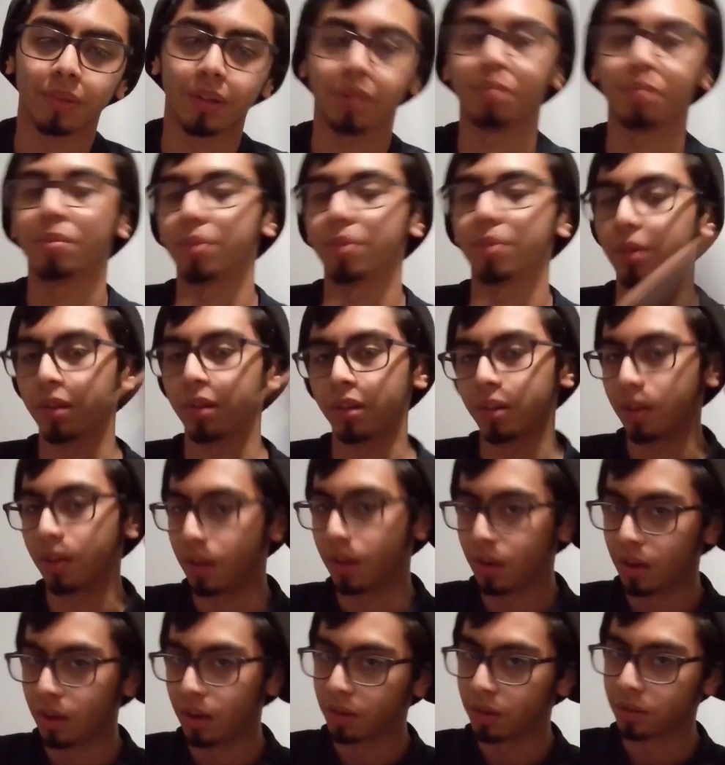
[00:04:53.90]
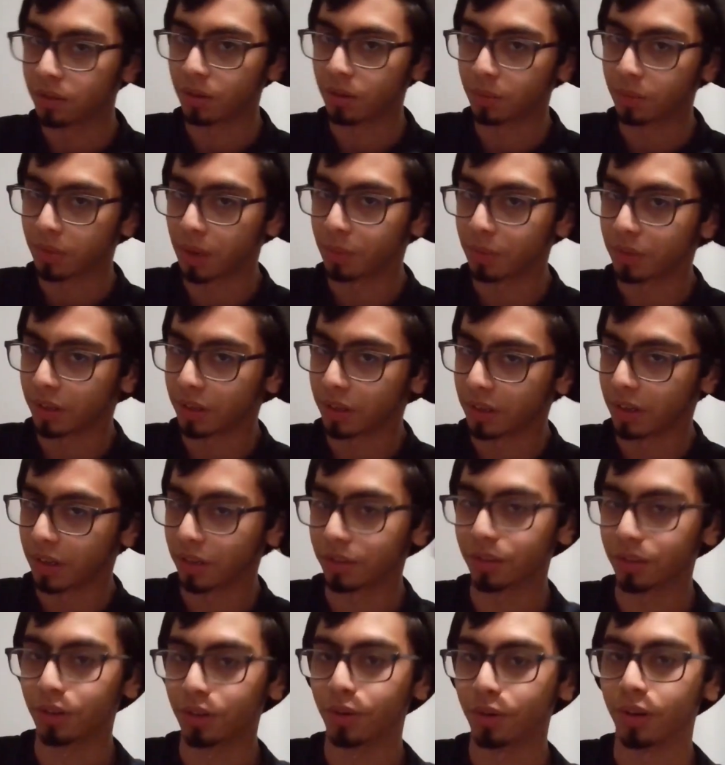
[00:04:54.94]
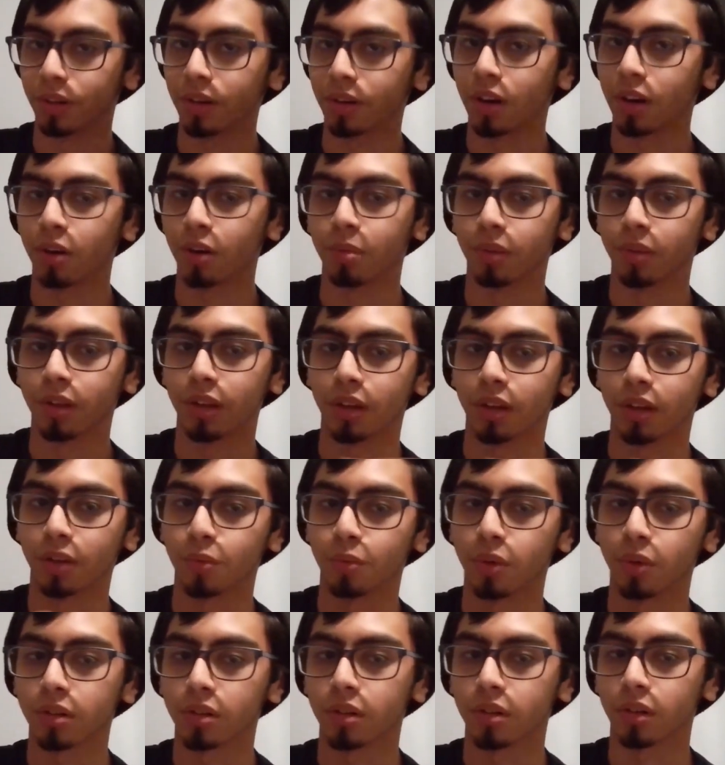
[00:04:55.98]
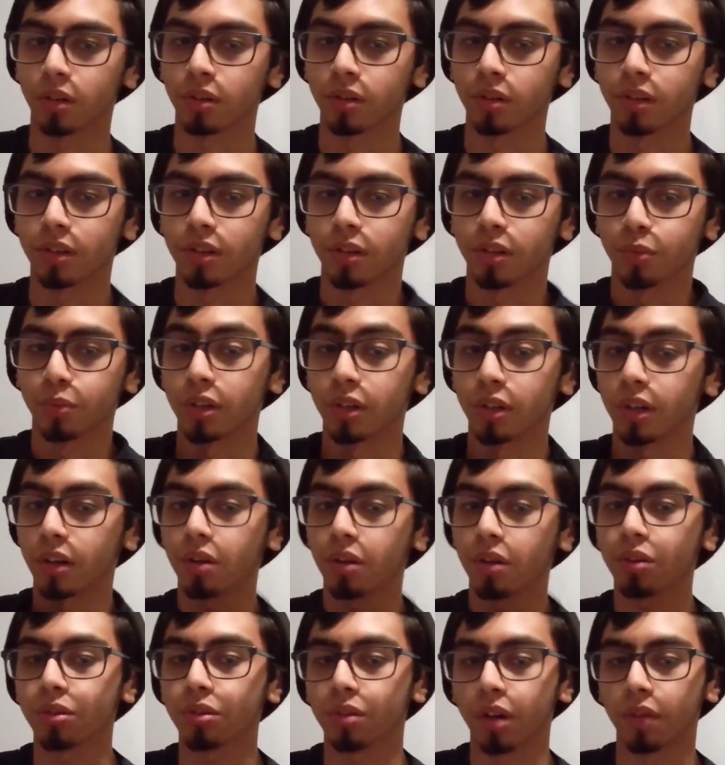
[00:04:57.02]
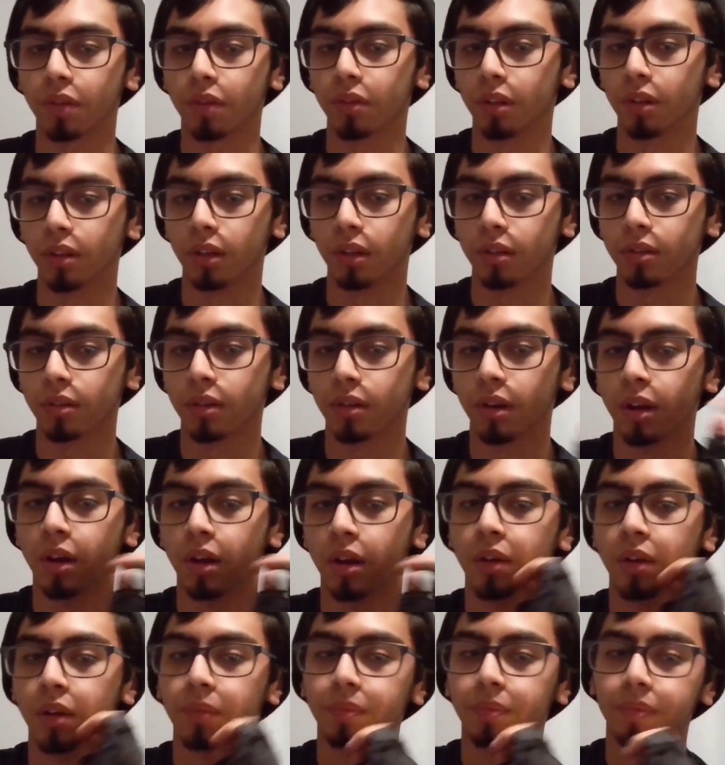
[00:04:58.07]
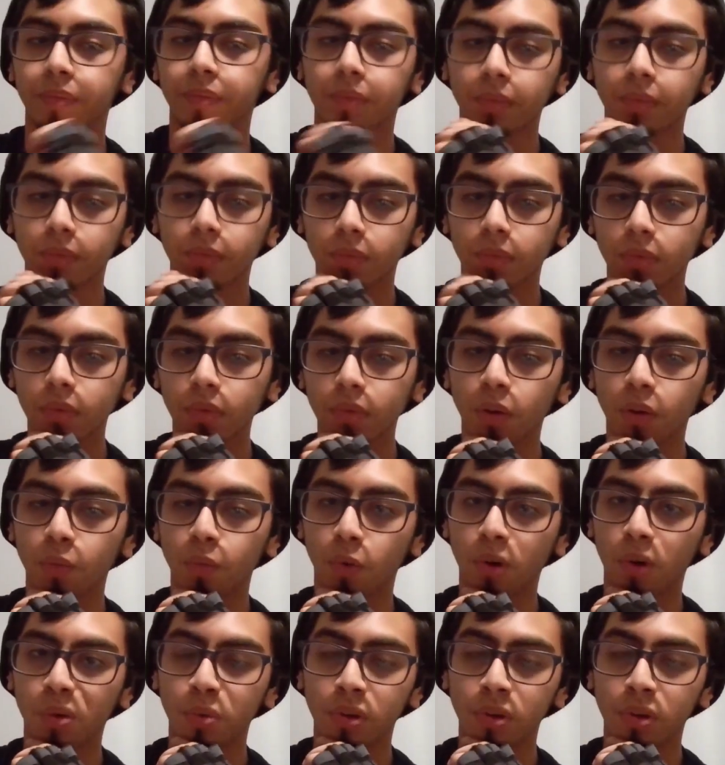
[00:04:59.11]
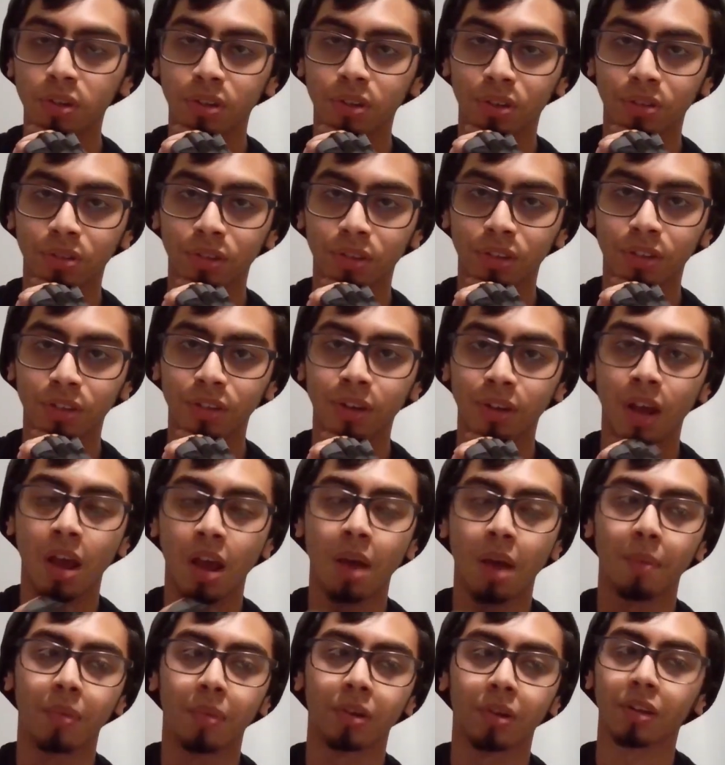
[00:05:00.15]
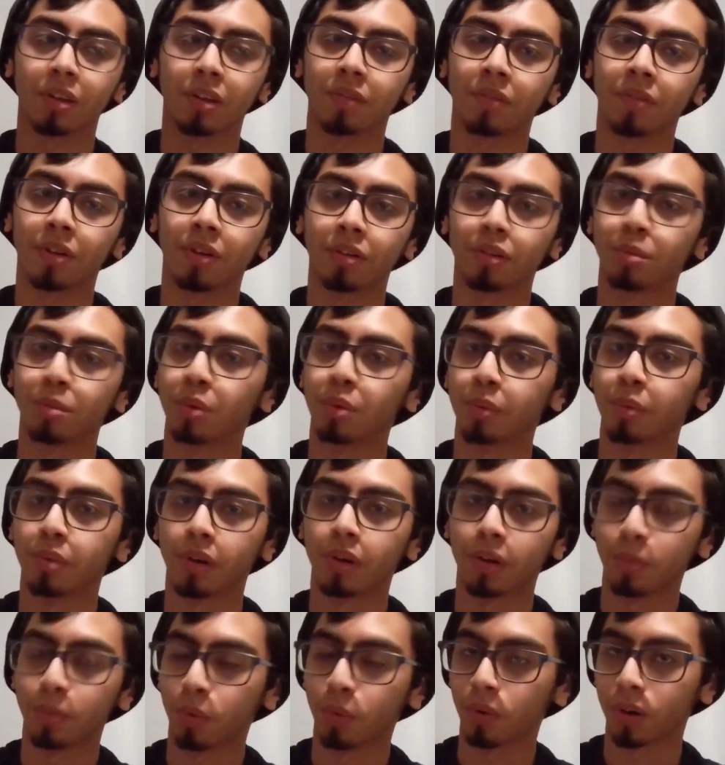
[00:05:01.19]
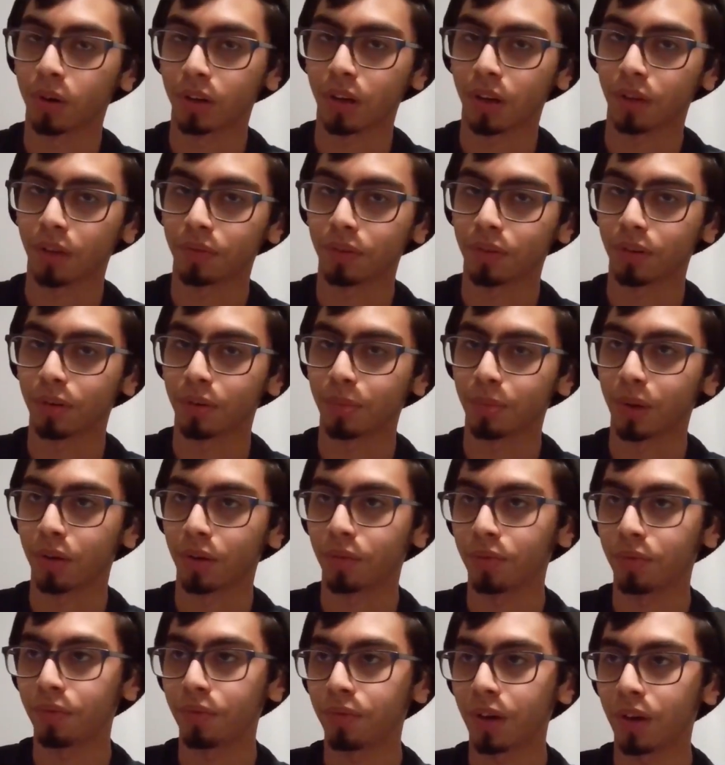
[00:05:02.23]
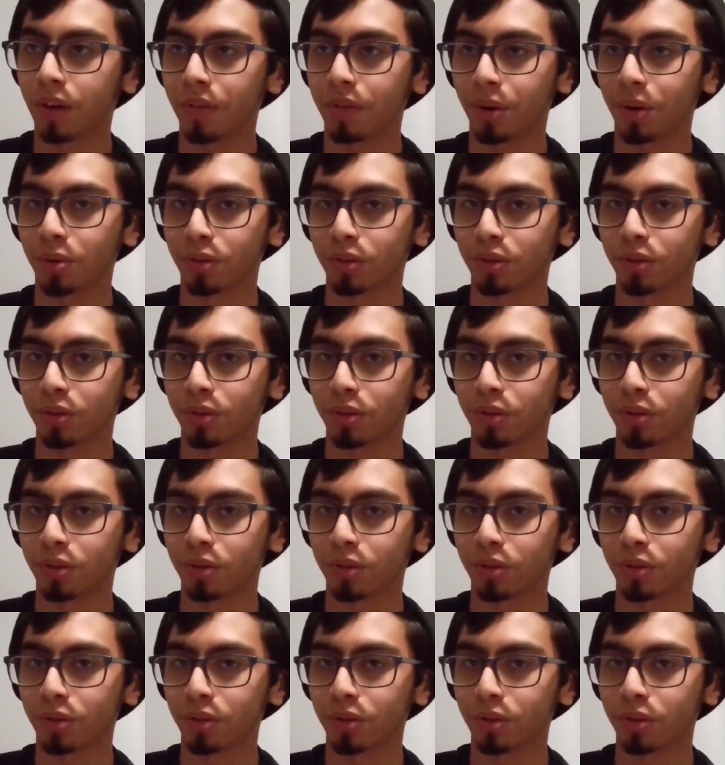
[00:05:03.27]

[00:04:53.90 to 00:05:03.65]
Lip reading: but sometimes they can execute it terribly, like in Watch Dogs Legion, which I also have on the list. Why Watch Dogs Legion? because I found it to be pretty boring after about 5 hours of